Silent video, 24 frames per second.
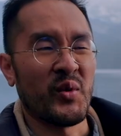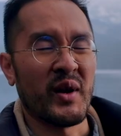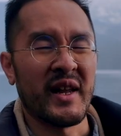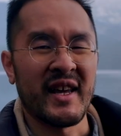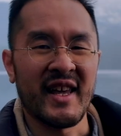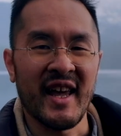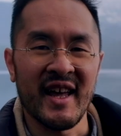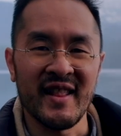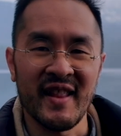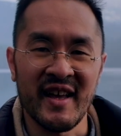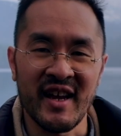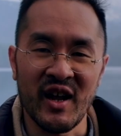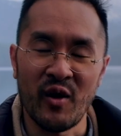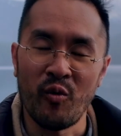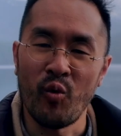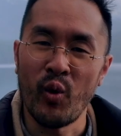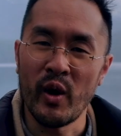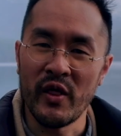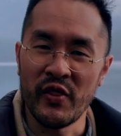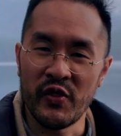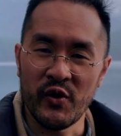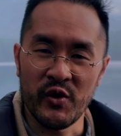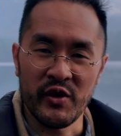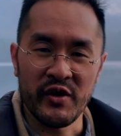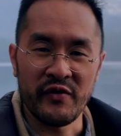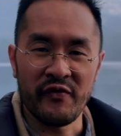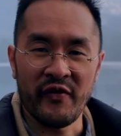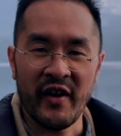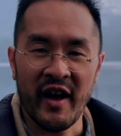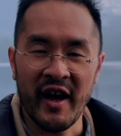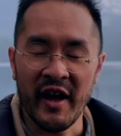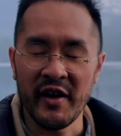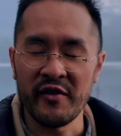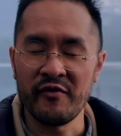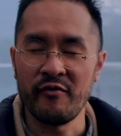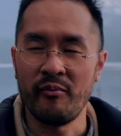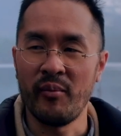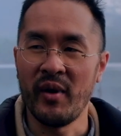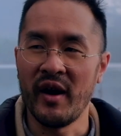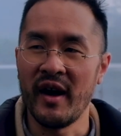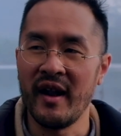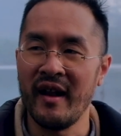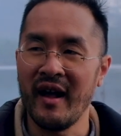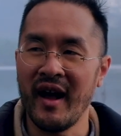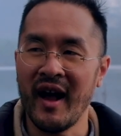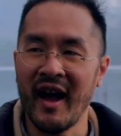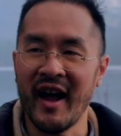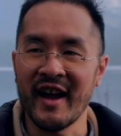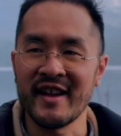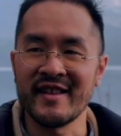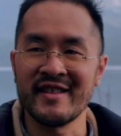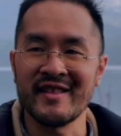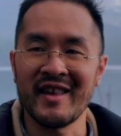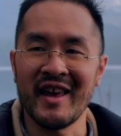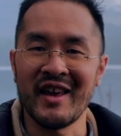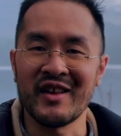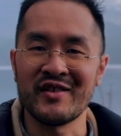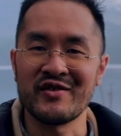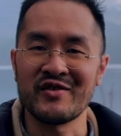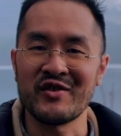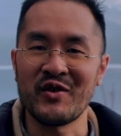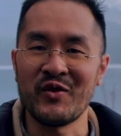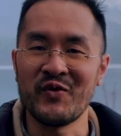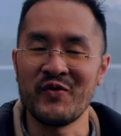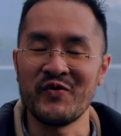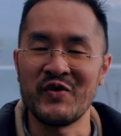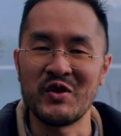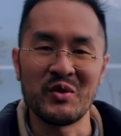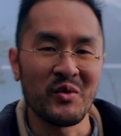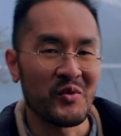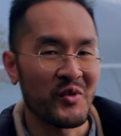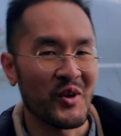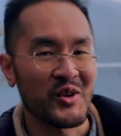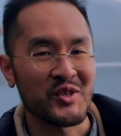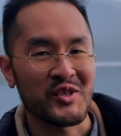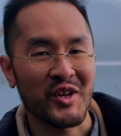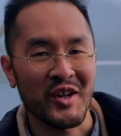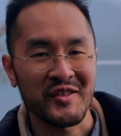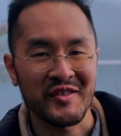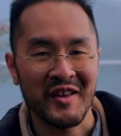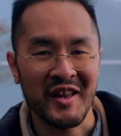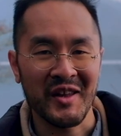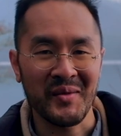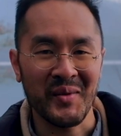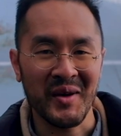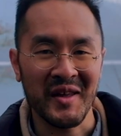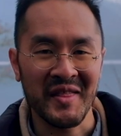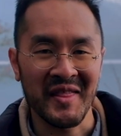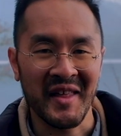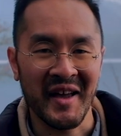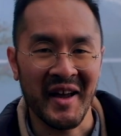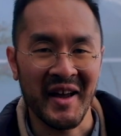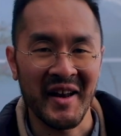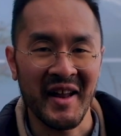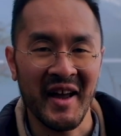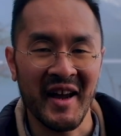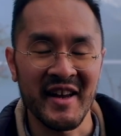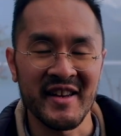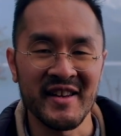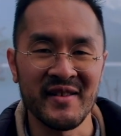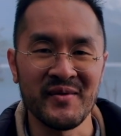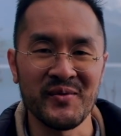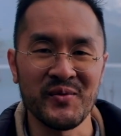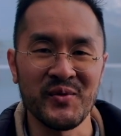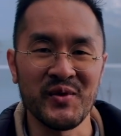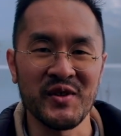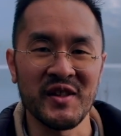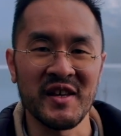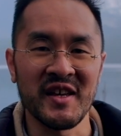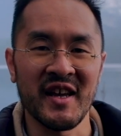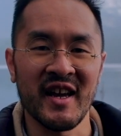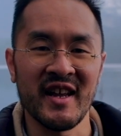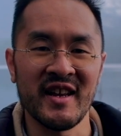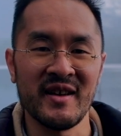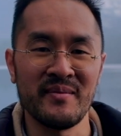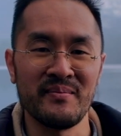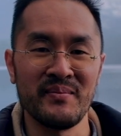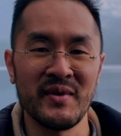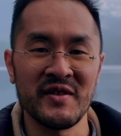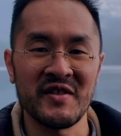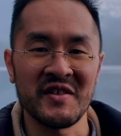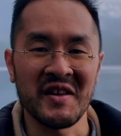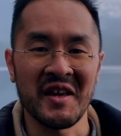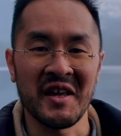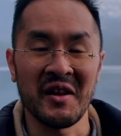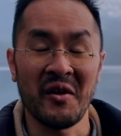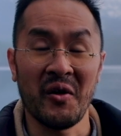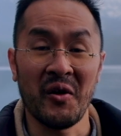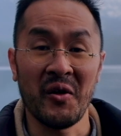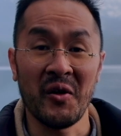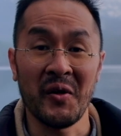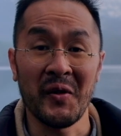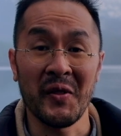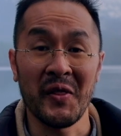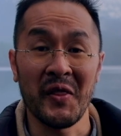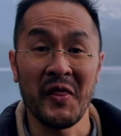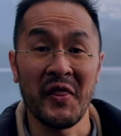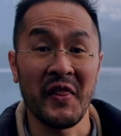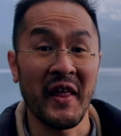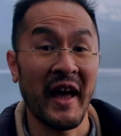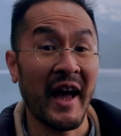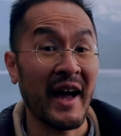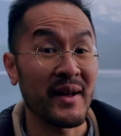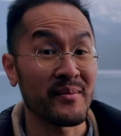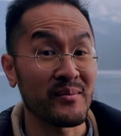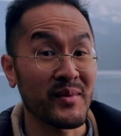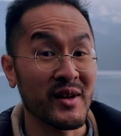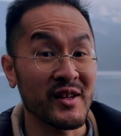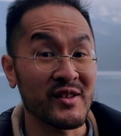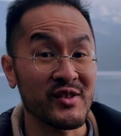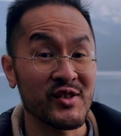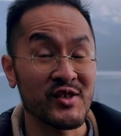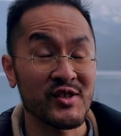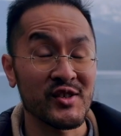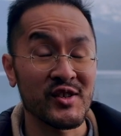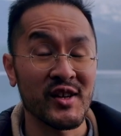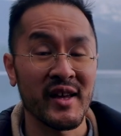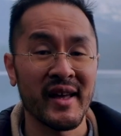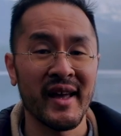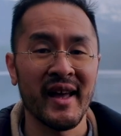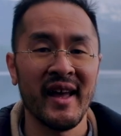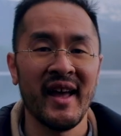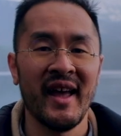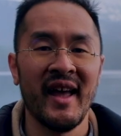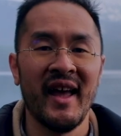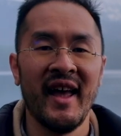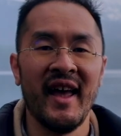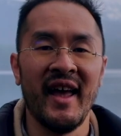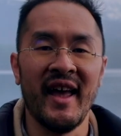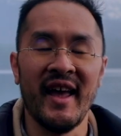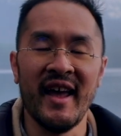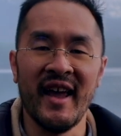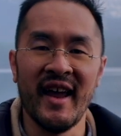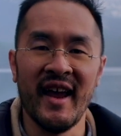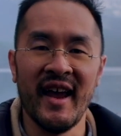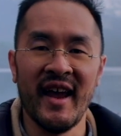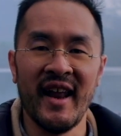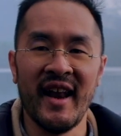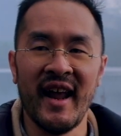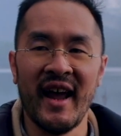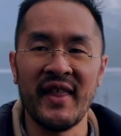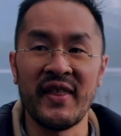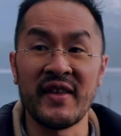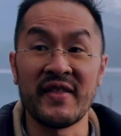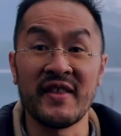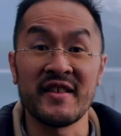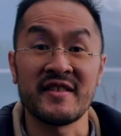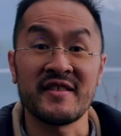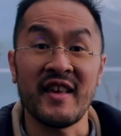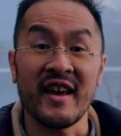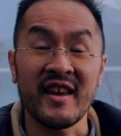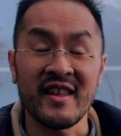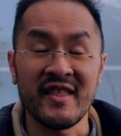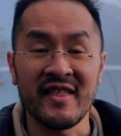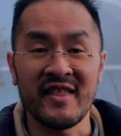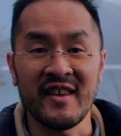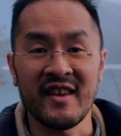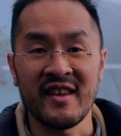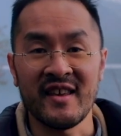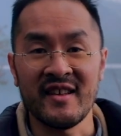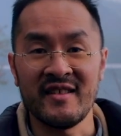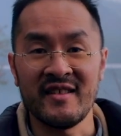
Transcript: want to get like a 135. But I take so few of those shots anyway that I didn't really end up missing it all that much. And I think the second thing